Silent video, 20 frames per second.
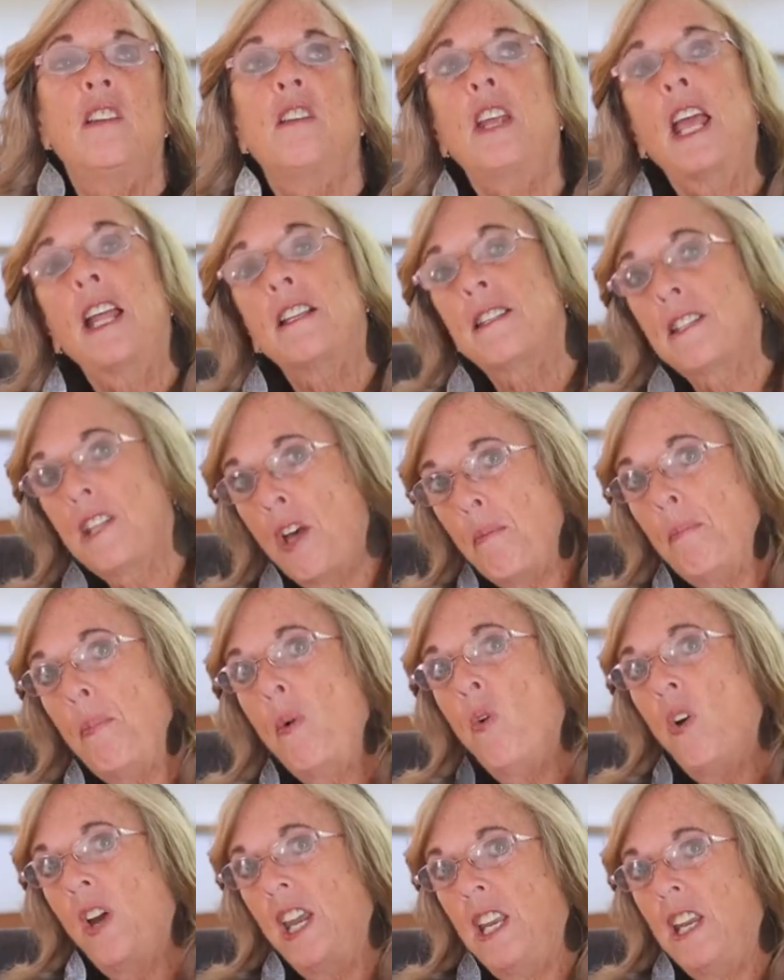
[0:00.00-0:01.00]
at some
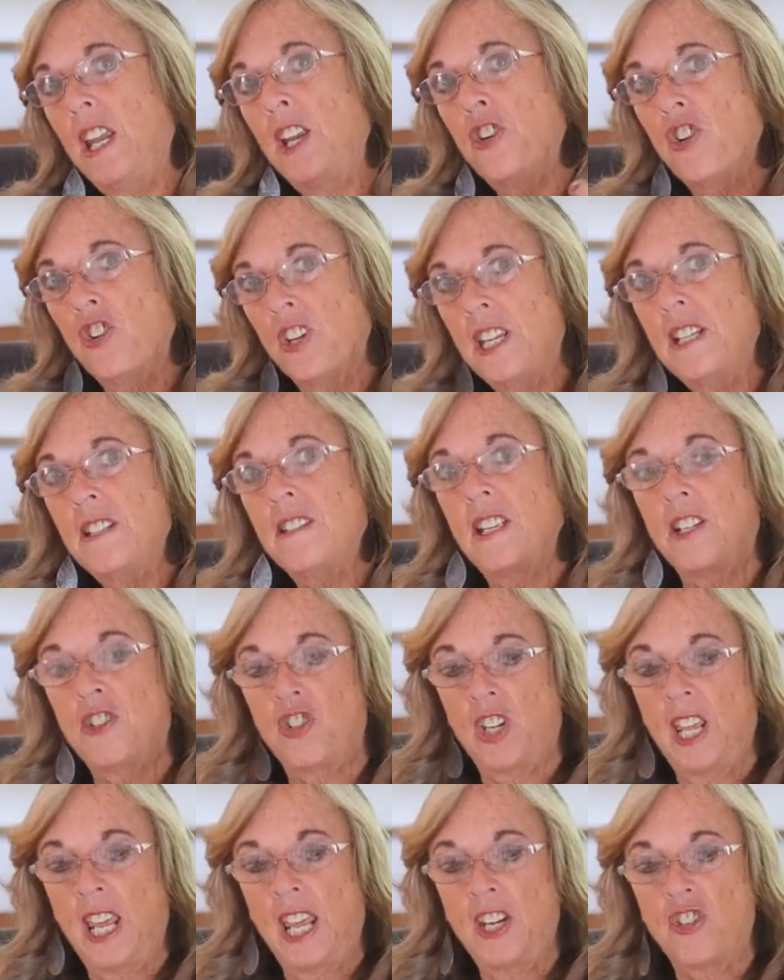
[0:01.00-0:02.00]
point in your kids'
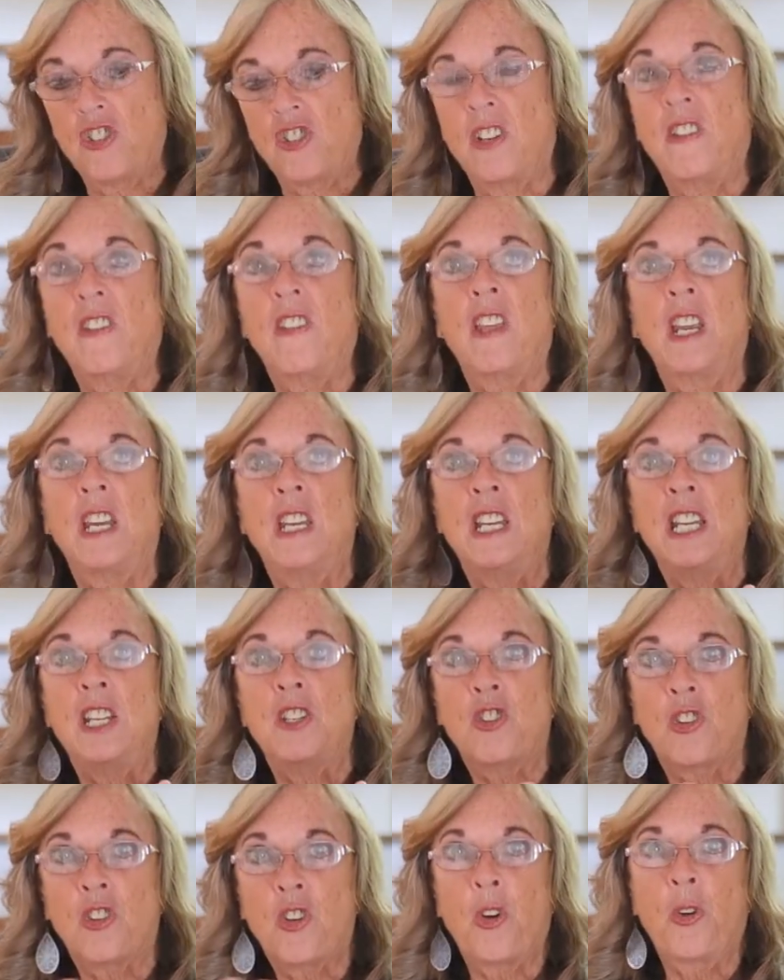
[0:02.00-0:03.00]
education, they need
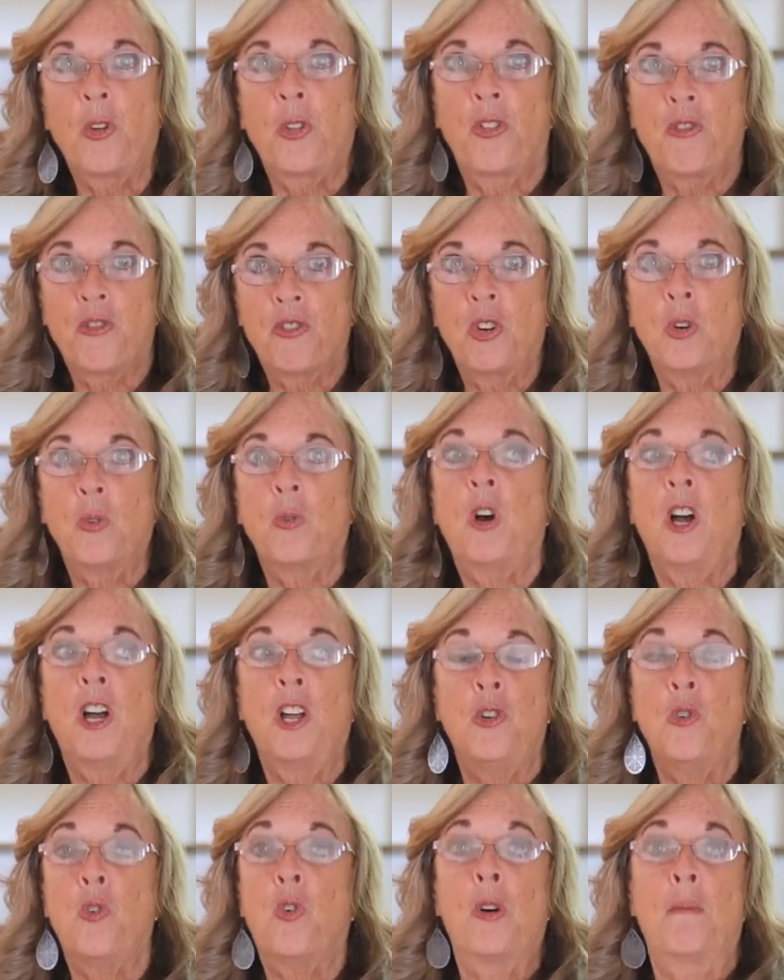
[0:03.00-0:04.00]
to go through a
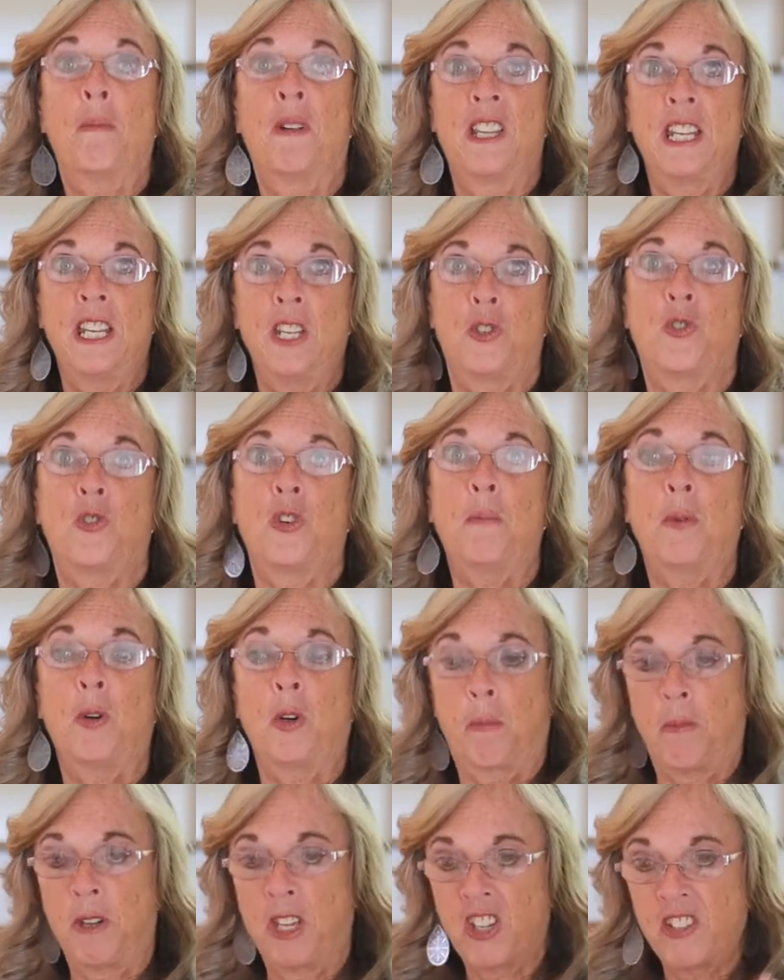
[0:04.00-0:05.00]
normal history
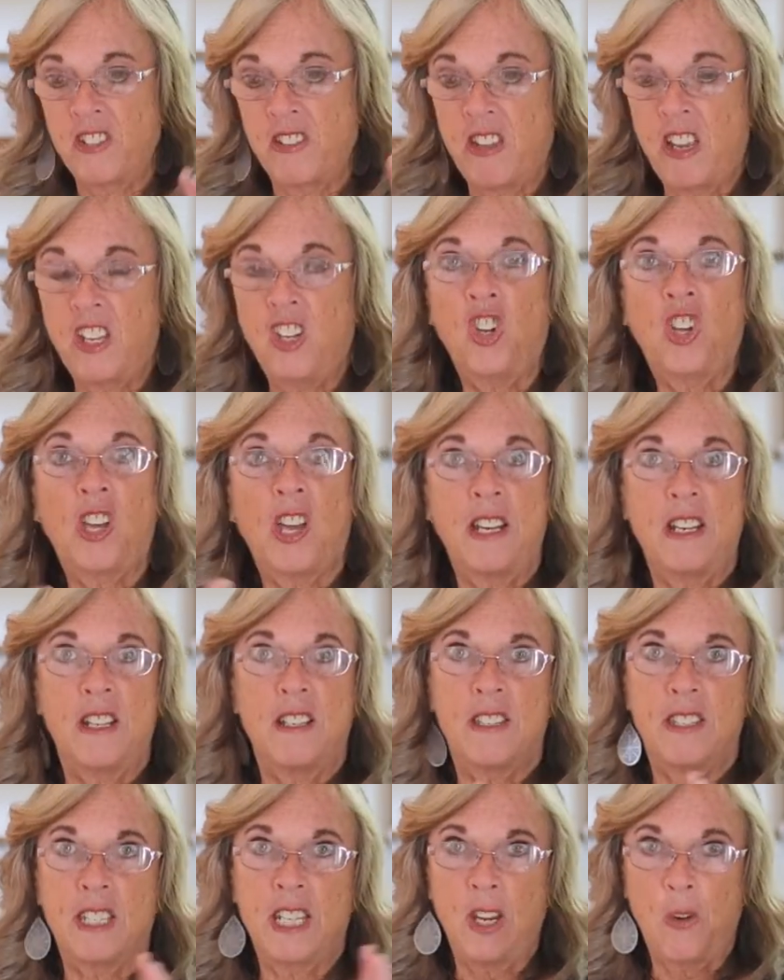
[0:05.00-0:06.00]
book, because then you kind of
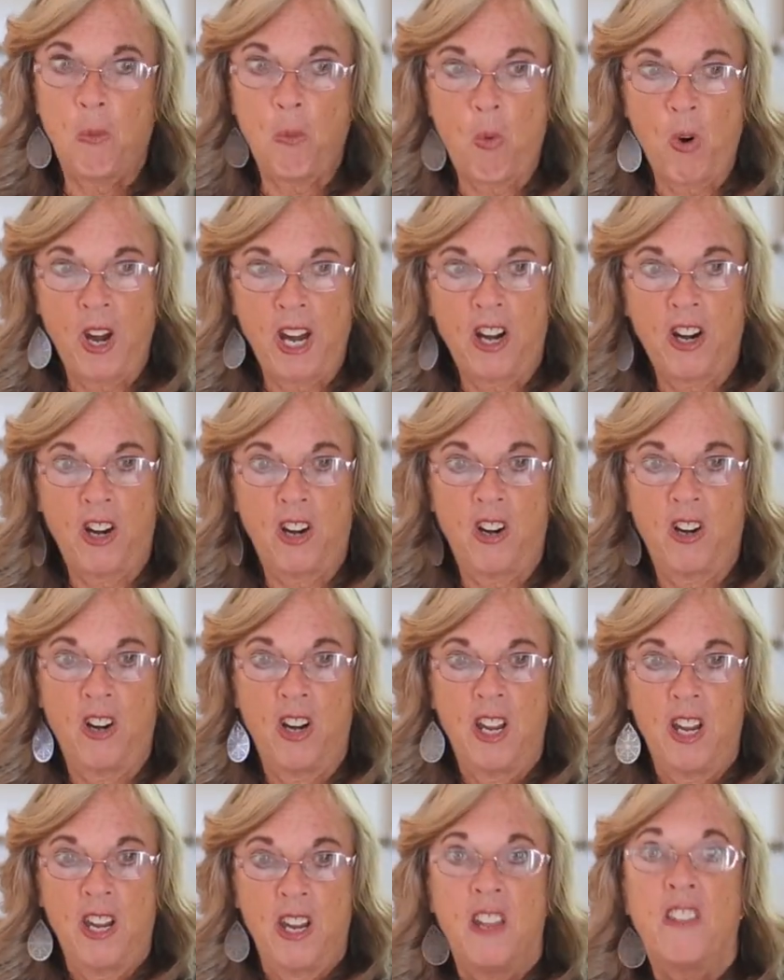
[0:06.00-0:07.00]
see where
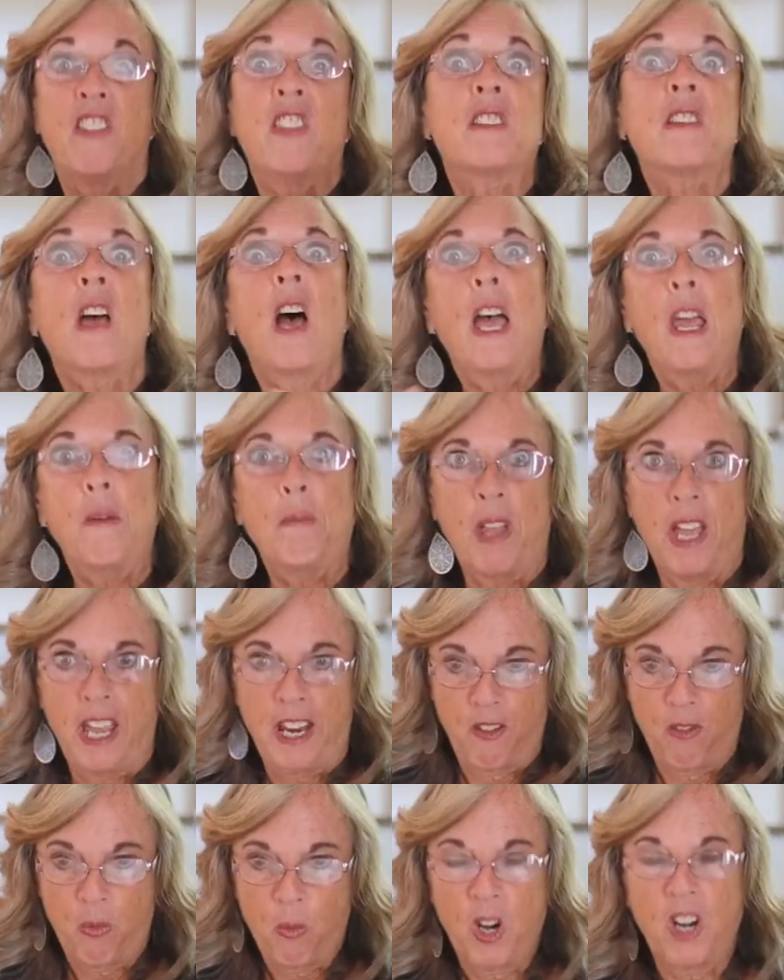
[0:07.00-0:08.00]
the timeline
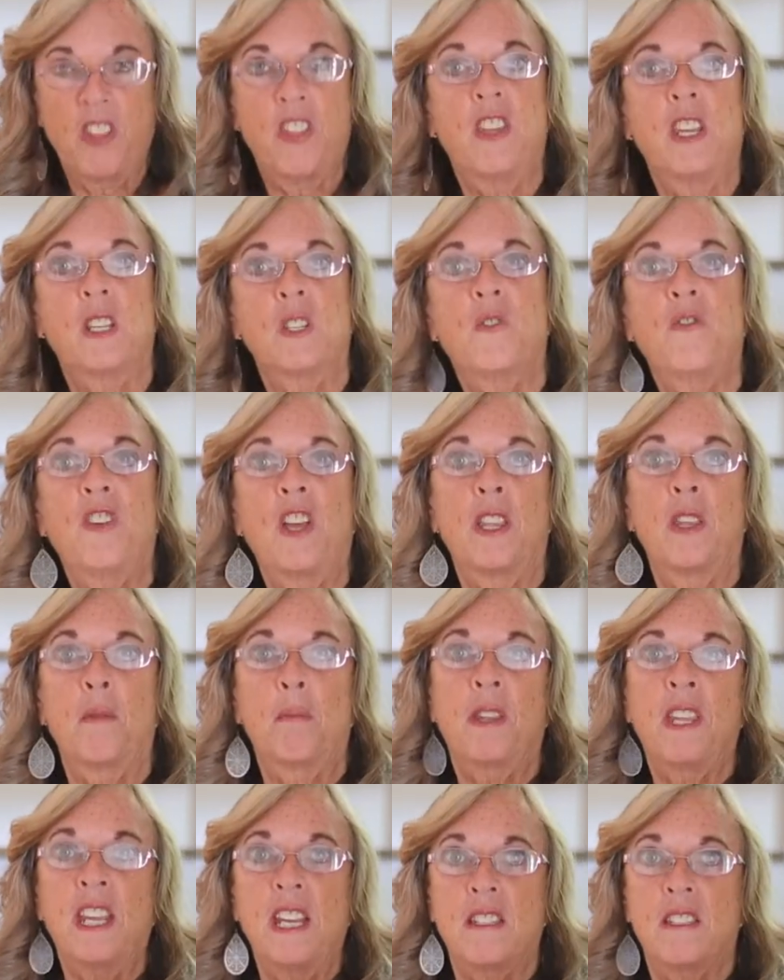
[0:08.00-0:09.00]
of where things fell in
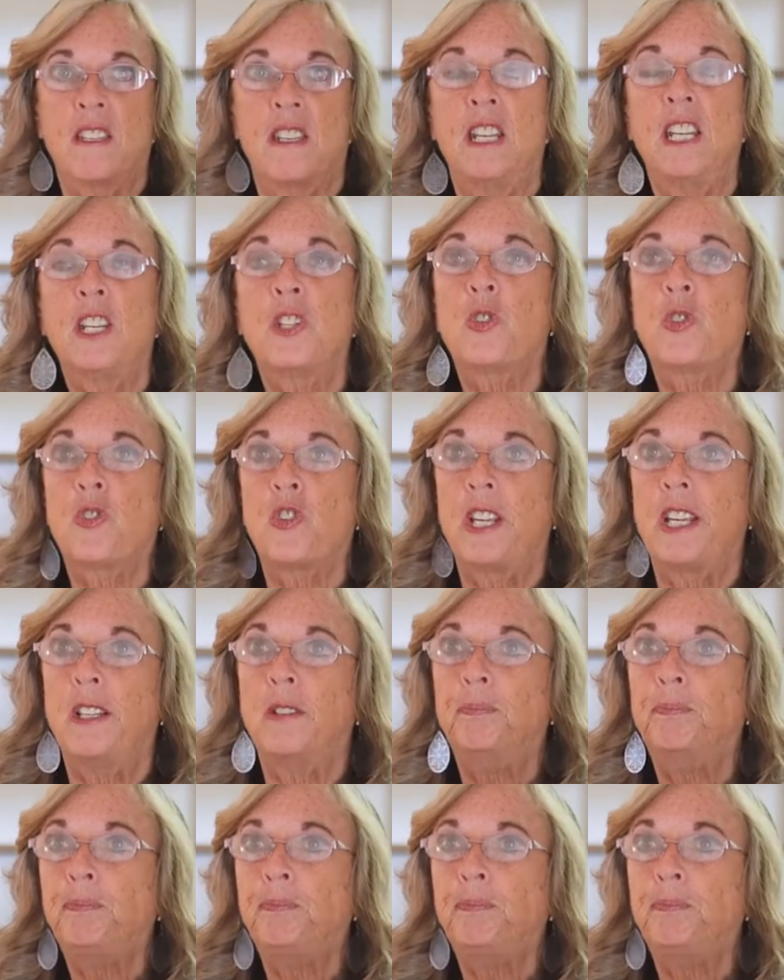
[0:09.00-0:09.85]
place in history.